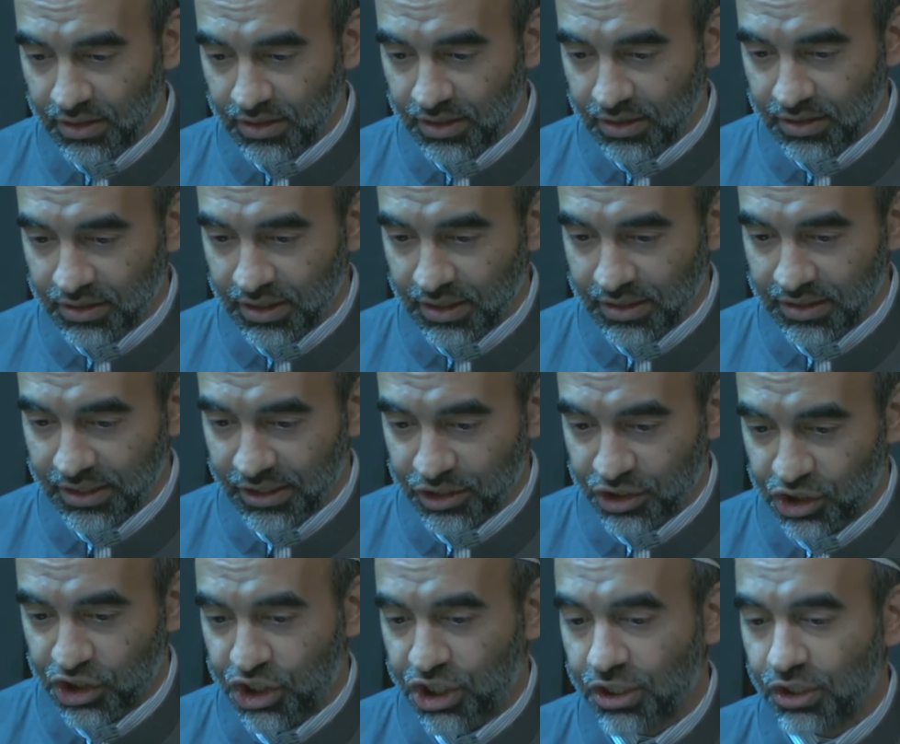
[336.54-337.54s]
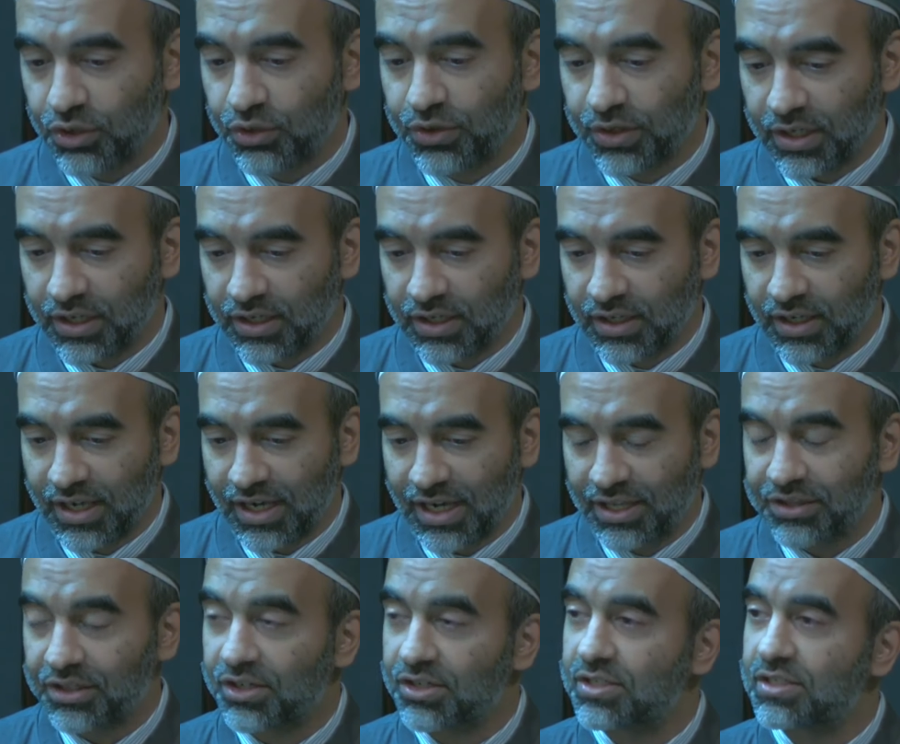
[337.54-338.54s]
the, their children
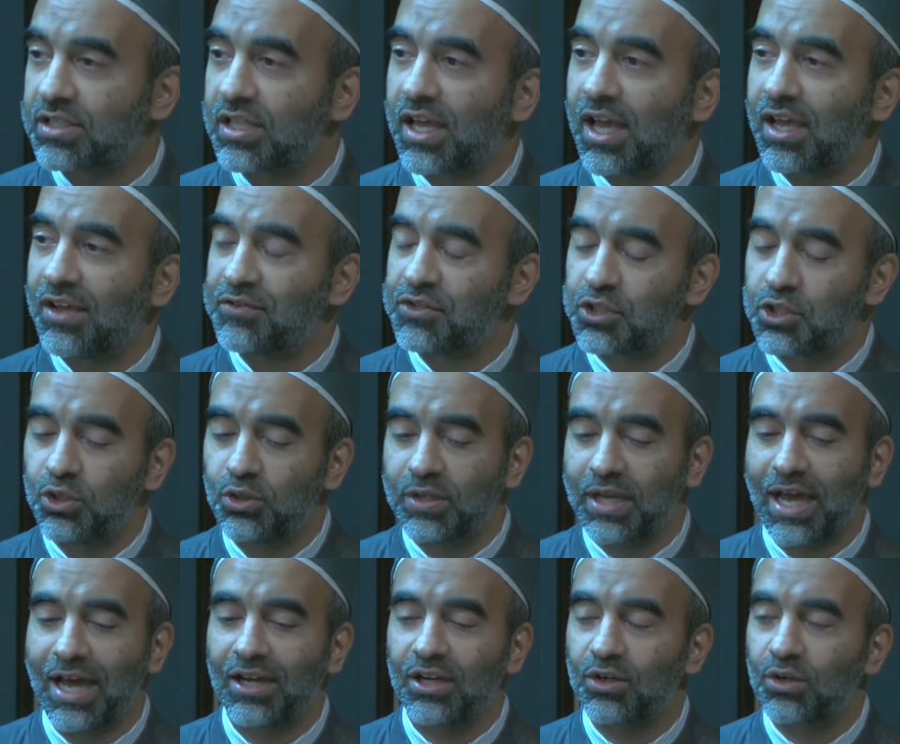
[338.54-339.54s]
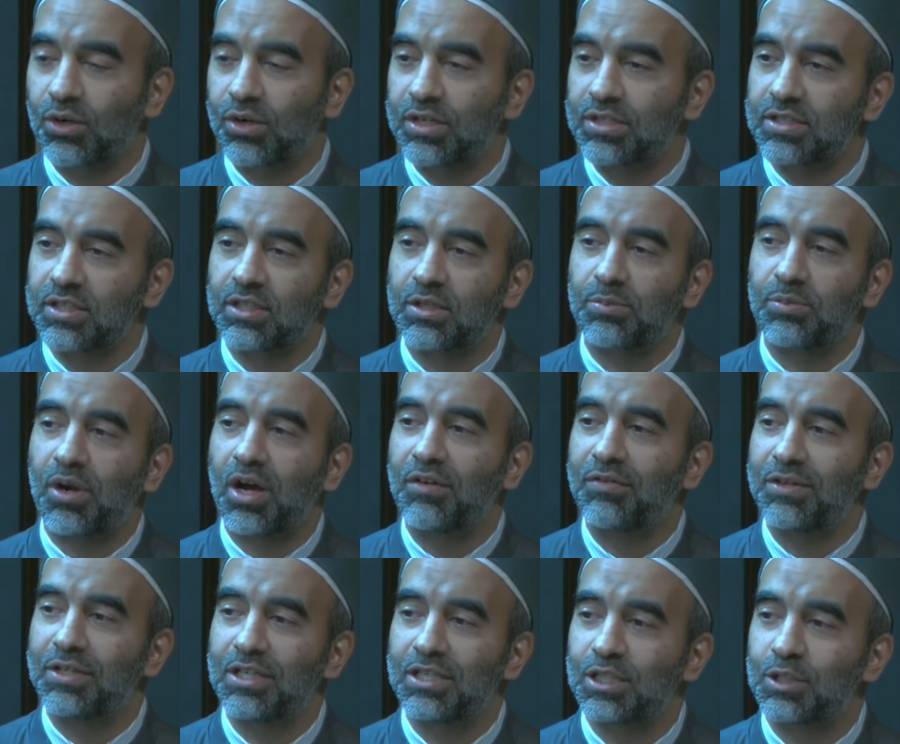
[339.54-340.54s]
and their slaves, two categories that the
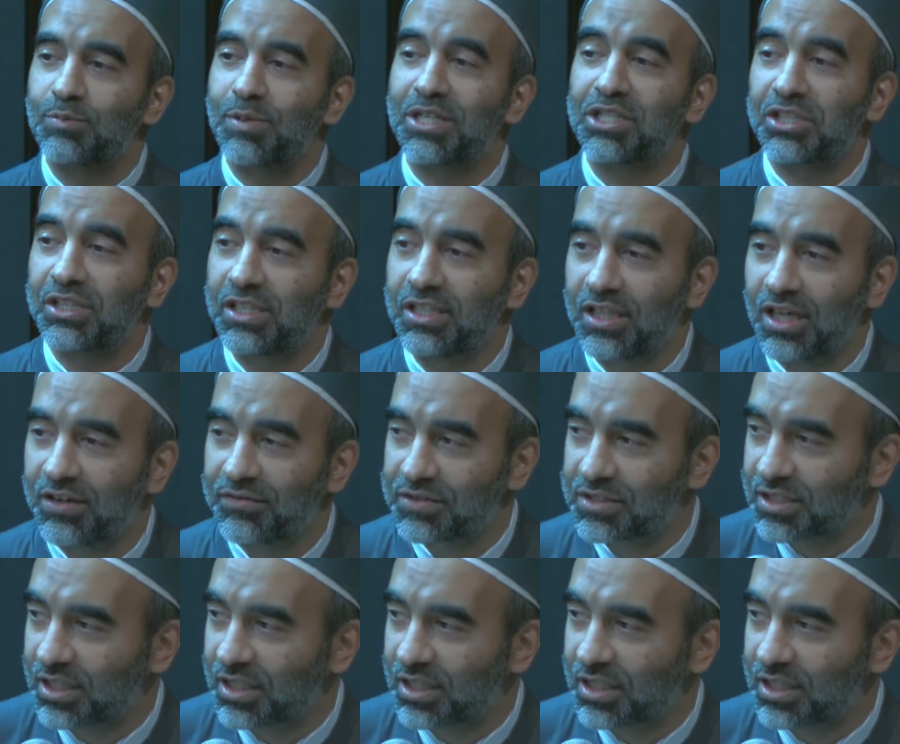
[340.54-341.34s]
Prophet especially loved.